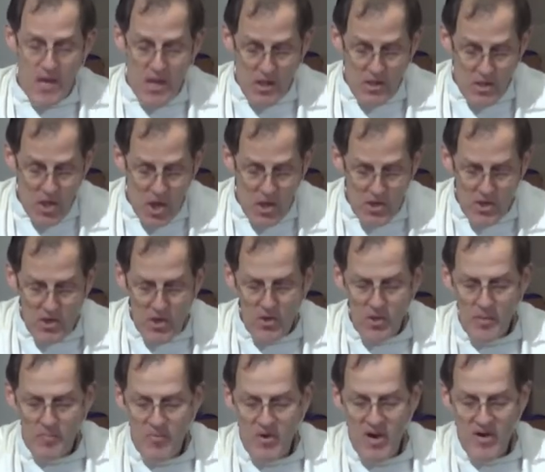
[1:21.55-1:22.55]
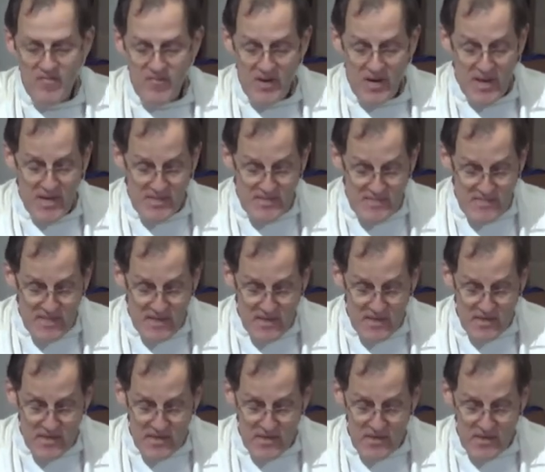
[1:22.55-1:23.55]
Long ago, the prophet
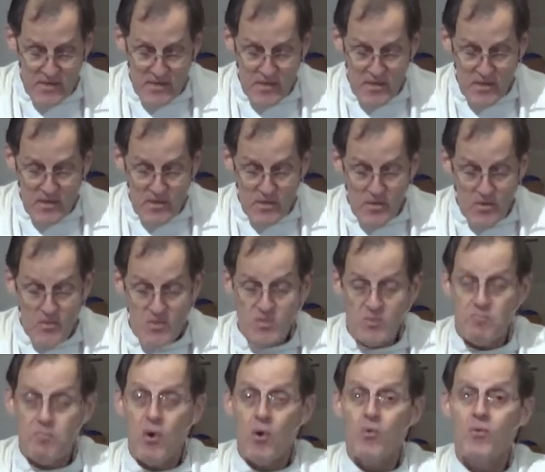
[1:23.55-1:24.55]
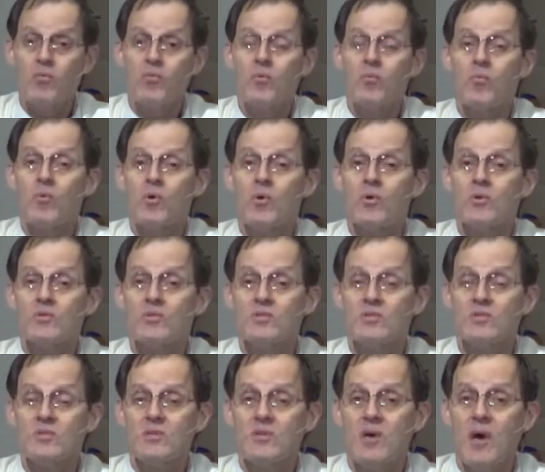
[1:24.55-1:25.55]
Isaiah spoke the
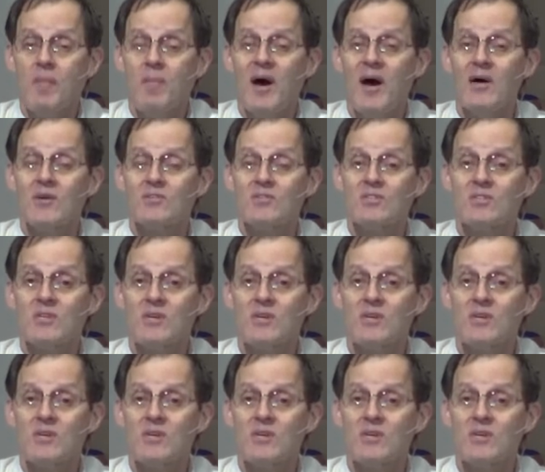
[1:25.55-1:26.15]
words about